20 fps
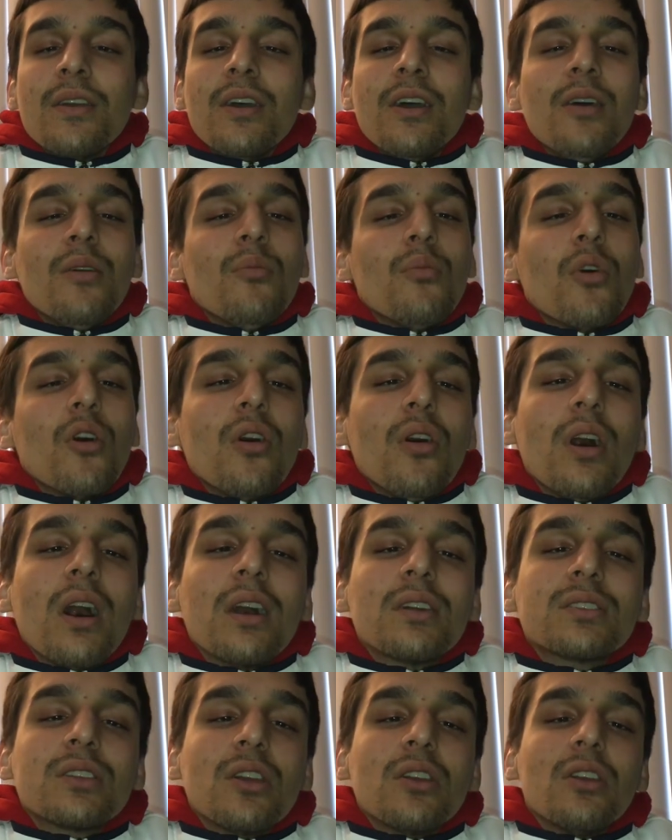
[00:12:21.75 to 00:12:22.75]
And boy,
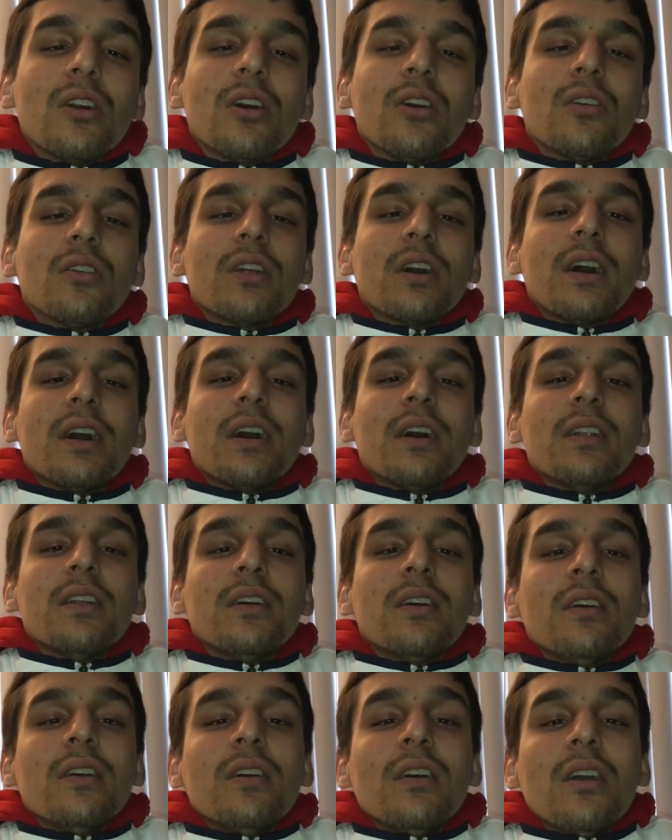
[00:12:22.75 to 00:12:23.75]
I'll tell y'all that
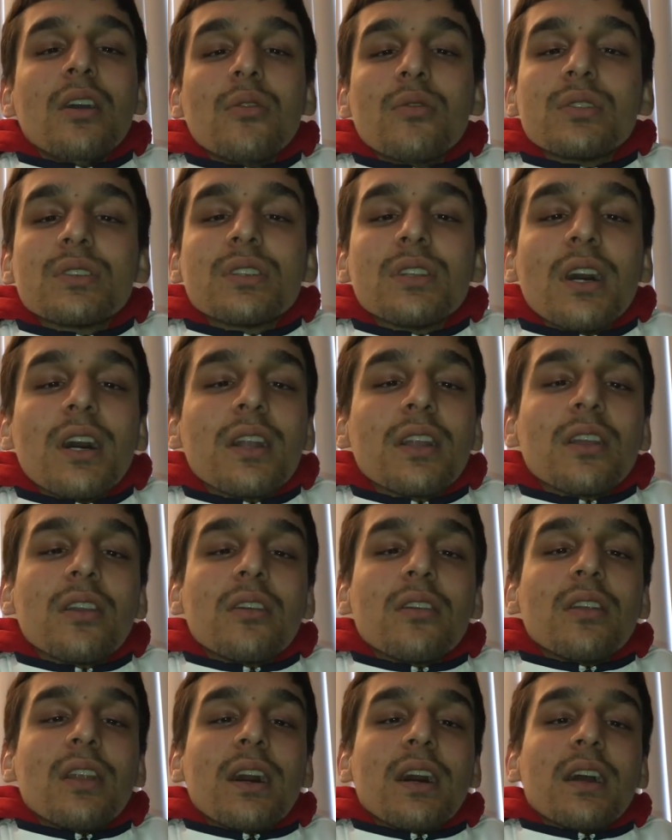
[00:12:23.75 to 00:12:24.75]
it was not a
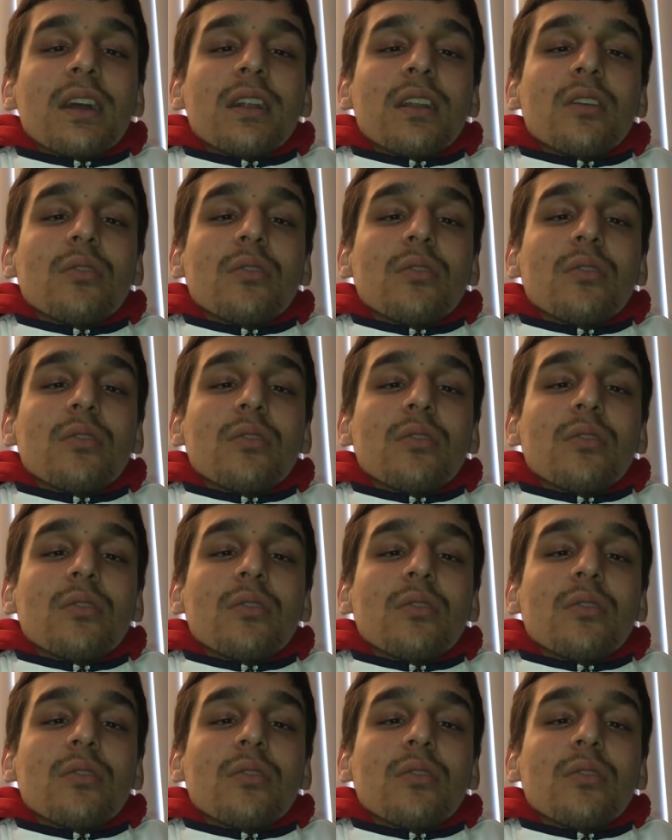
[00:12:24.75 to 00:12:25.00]
good night.